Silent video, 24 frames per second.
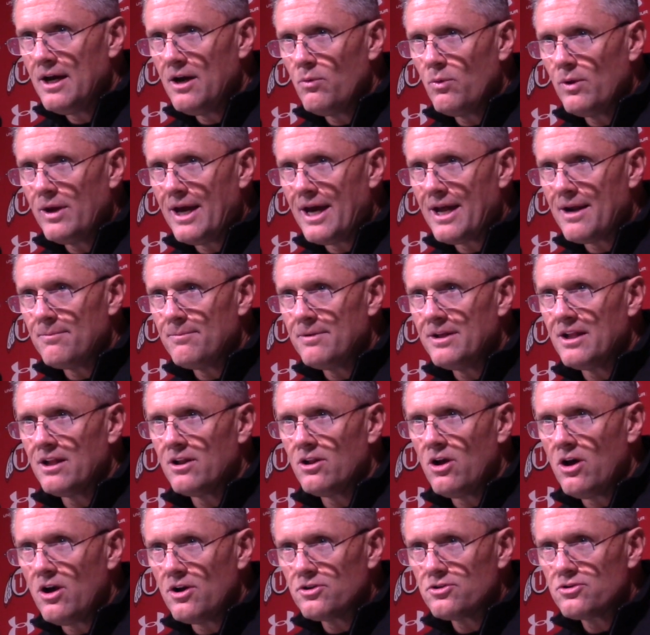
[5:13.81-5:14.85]
We got him in the
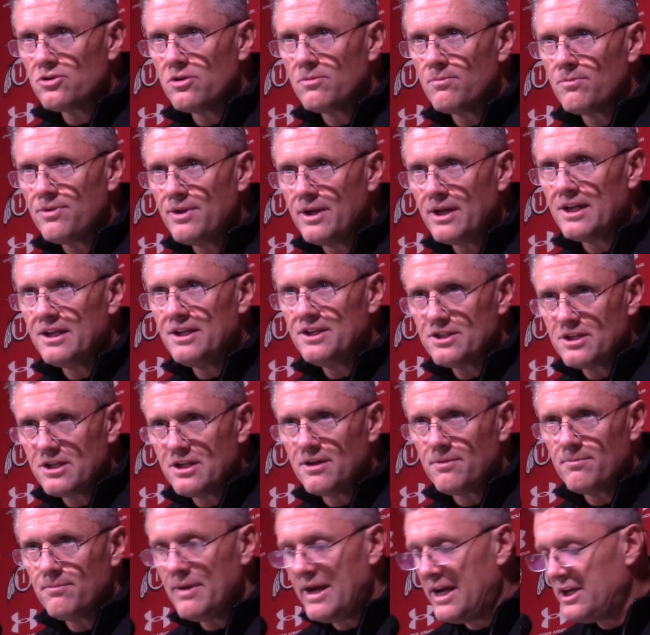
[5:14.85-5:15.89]
long term thinking he's
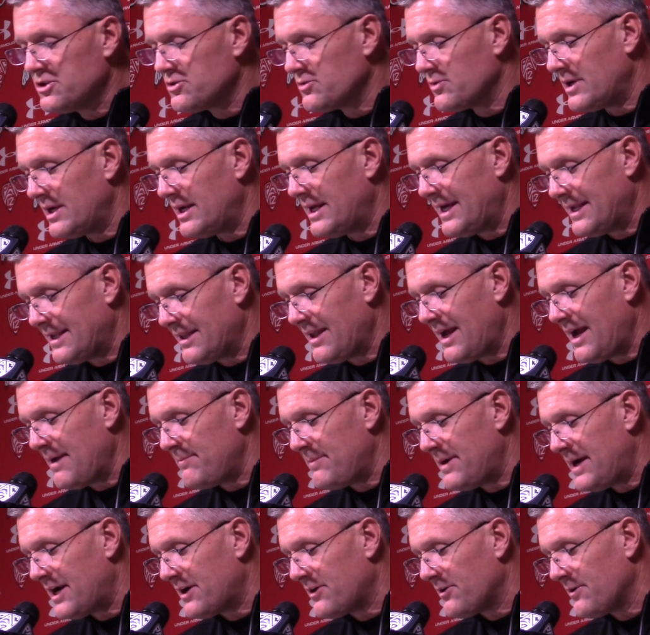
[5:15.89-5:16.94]
going to major at
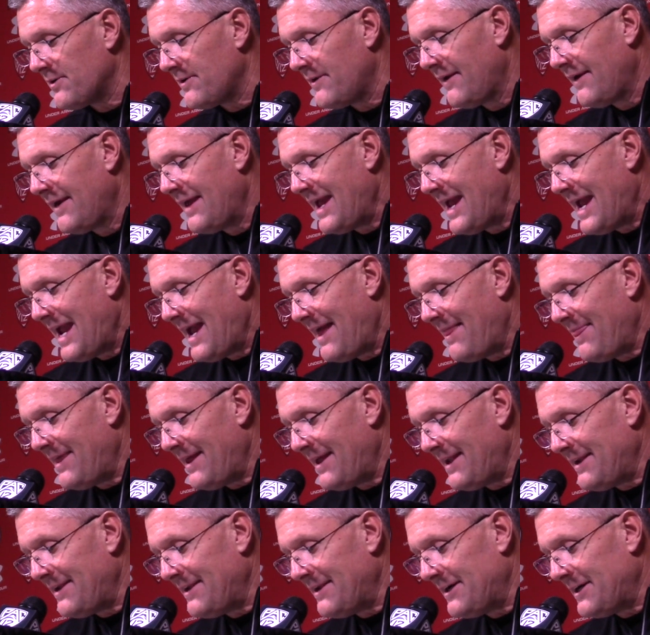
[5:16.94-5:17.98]
linebacker. And
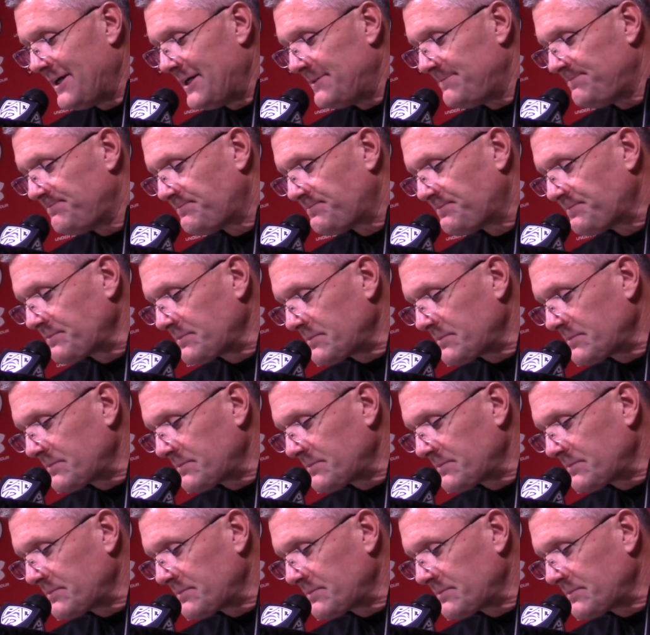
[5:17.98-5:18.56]
then